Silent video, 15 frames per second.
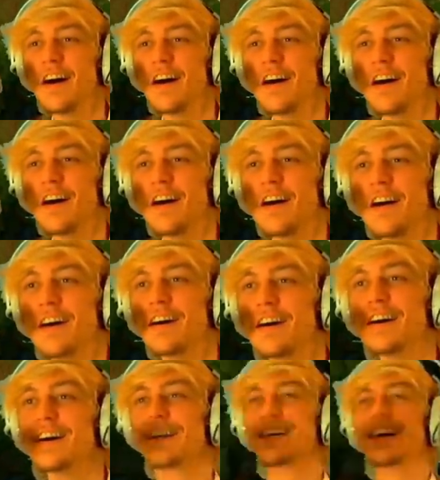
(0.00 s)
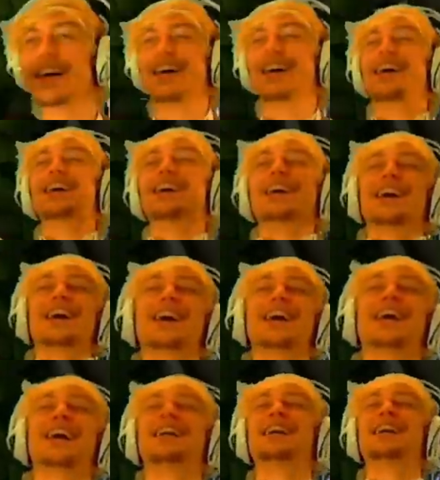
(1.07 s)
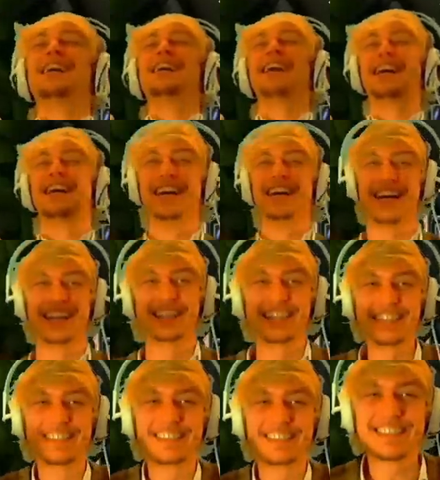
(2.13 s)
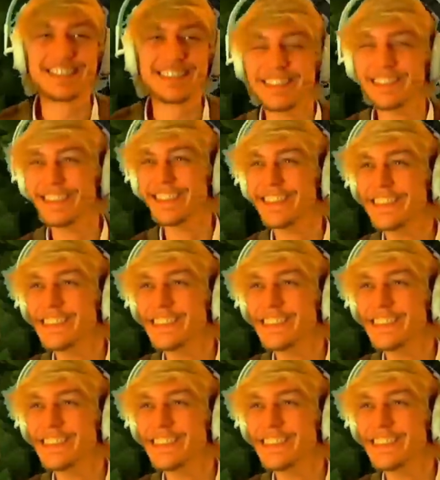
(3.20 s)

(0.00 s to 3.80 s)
No! Yeah! Fuck this shit,